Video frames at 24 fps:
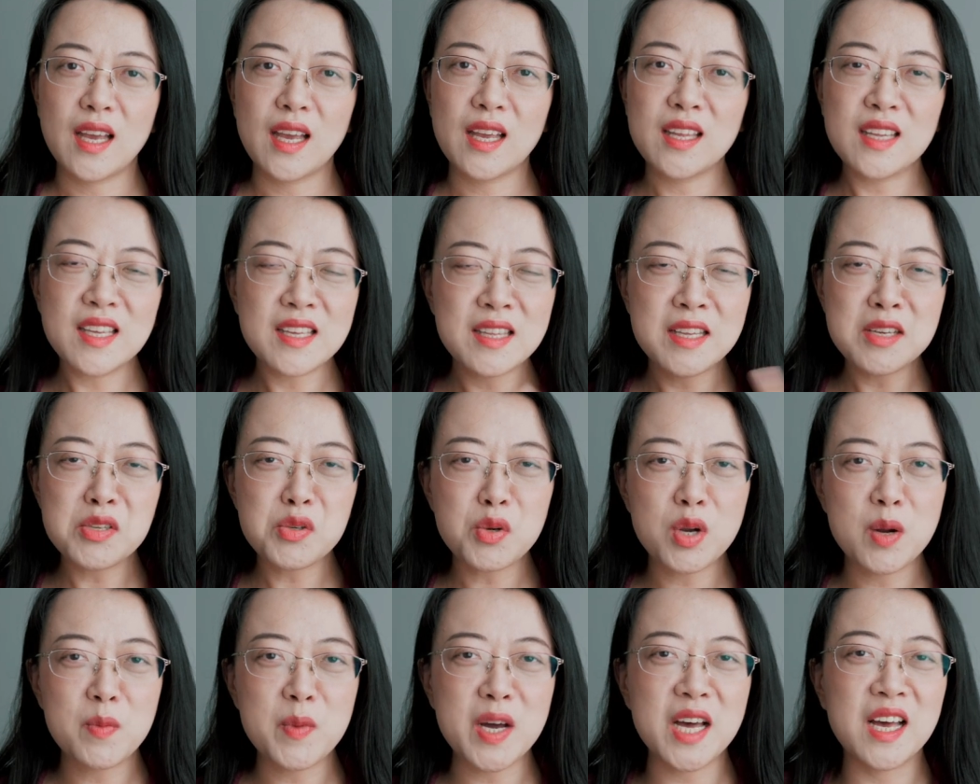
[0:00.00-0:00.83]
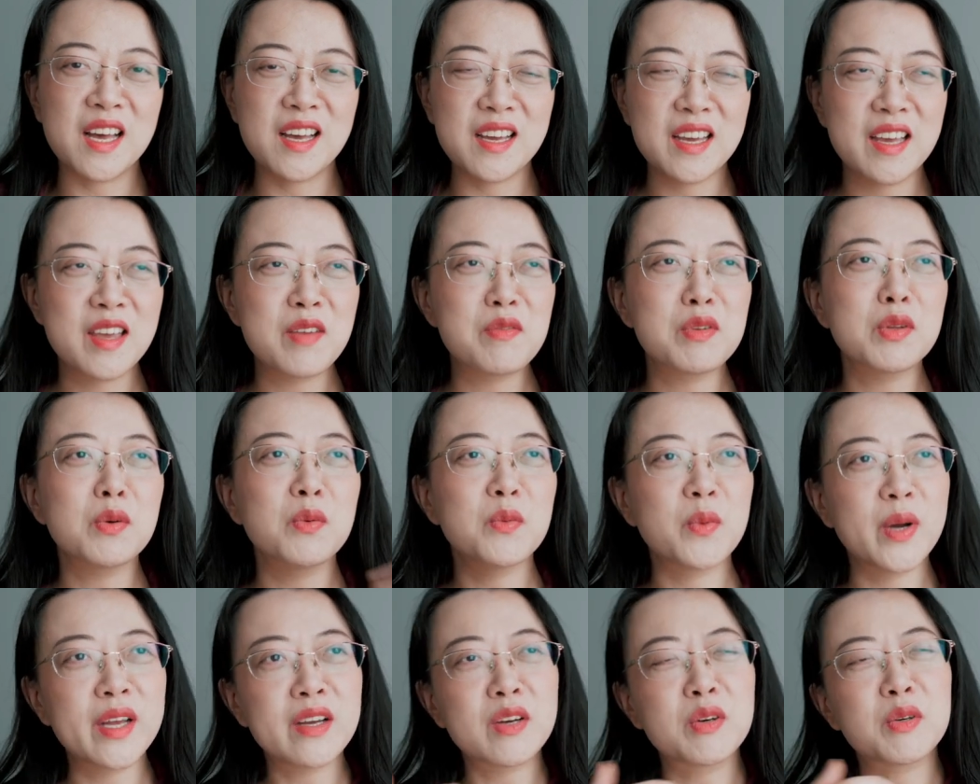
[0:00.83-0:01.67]
And in this drama, even the
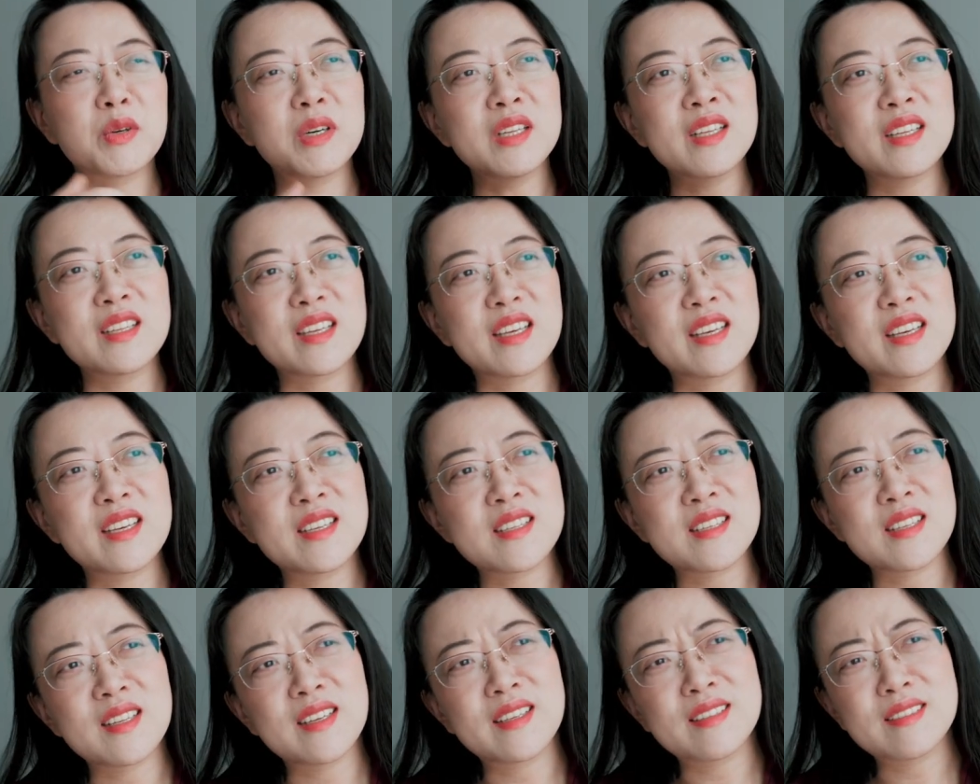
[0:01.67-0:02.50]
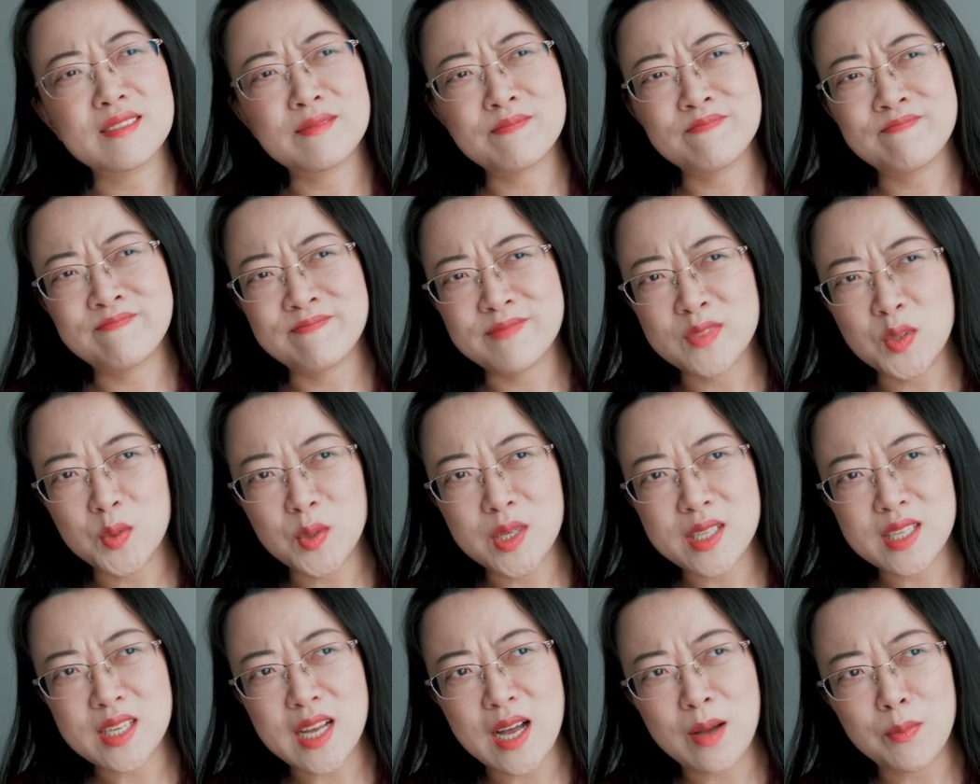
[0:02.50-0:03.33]
wig quality is like,
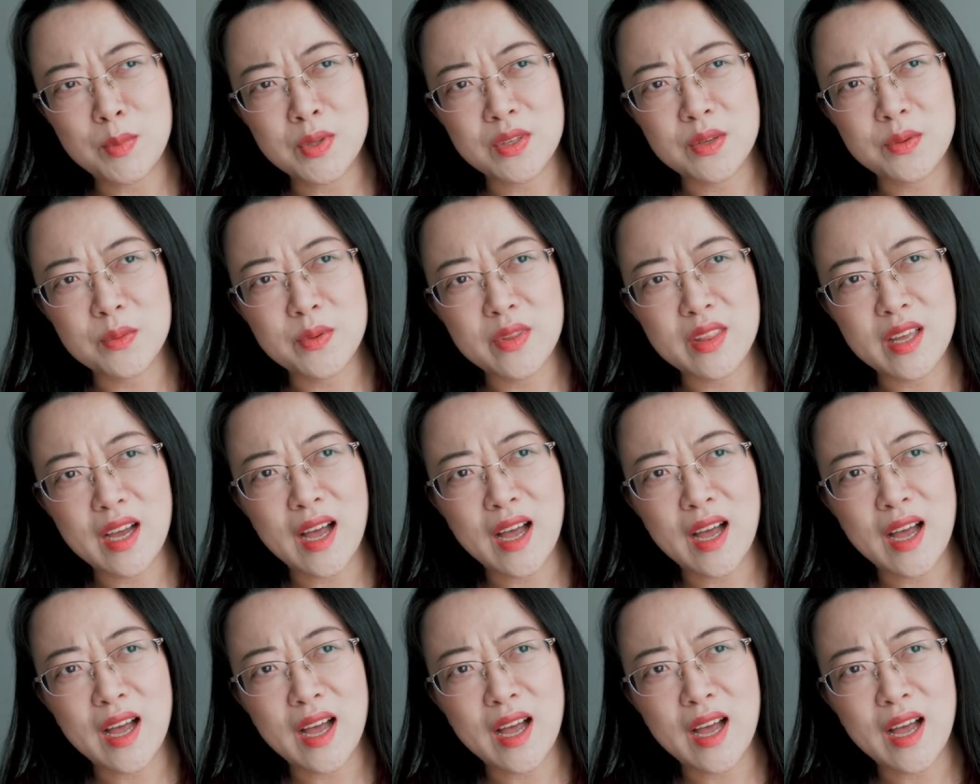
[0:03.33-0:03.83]
what's happening with